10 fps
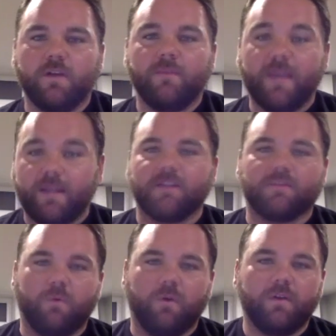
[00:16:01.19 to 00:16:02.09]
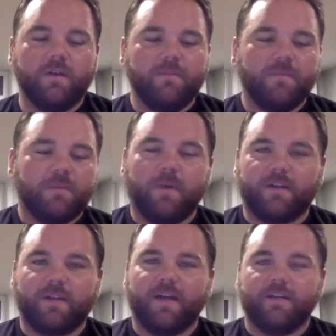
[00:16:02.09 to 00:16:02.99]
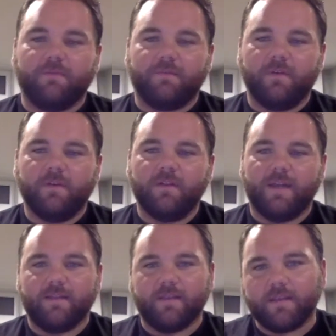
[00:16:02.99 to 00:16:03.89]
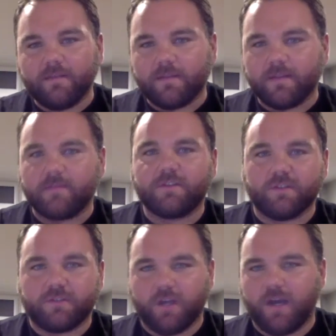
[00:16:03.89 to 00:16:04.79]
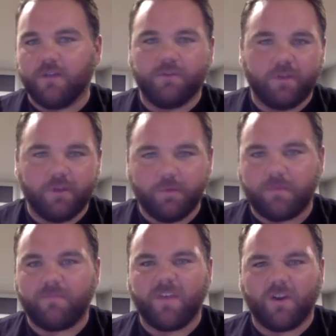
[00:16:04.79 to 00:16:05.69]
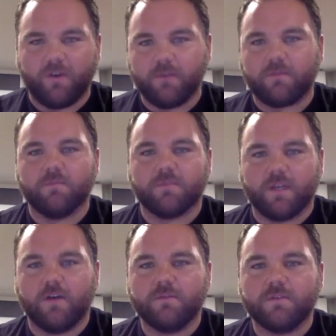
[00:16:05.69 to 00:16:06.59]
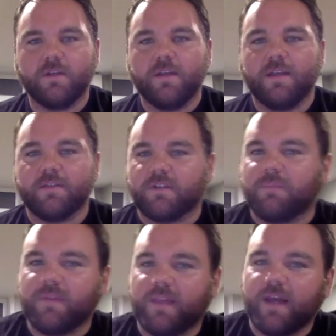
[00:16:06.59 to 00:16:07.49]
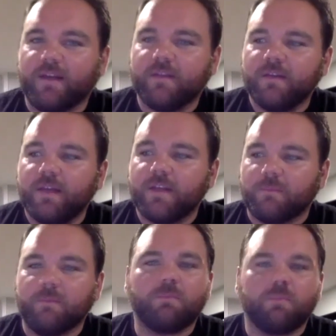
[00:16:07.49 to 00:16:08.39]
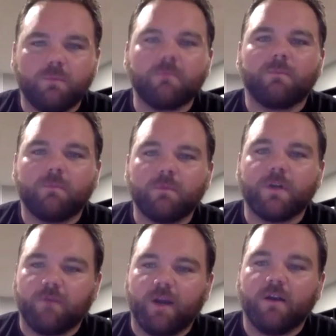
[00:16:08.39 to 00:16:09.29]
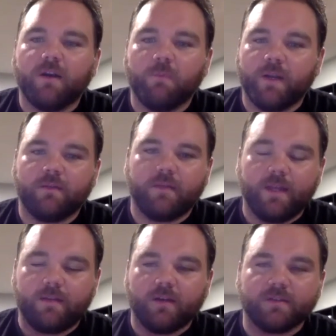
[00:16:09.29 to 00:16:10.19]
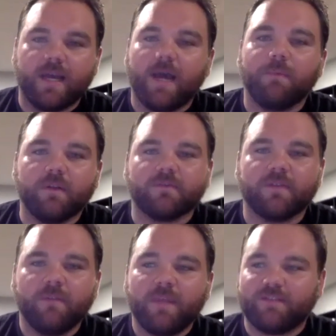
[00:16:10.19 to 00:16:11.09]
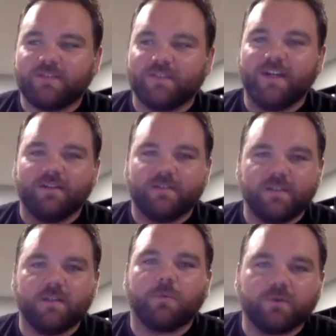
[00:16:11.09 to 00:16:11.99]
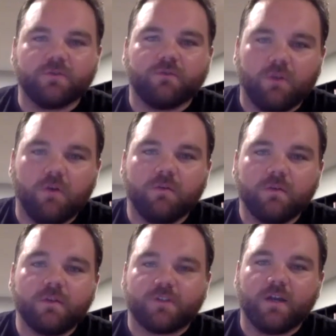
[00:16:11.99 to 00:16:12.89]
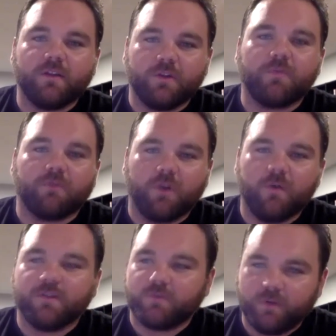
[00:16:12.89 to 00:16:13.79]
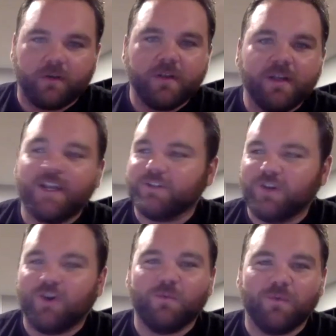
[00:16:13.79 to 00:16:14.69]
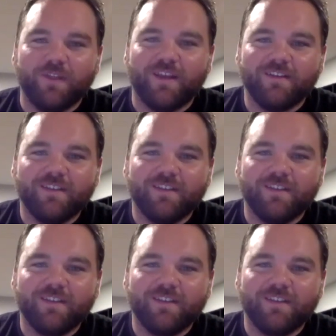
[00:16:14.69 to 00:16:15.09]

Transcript: in that sport, but kind of letting the child or the youth figure it out themselves is something that has been pretty rare. And when it does happen, it's exciting to see the person grow, the youth grow into an adult when they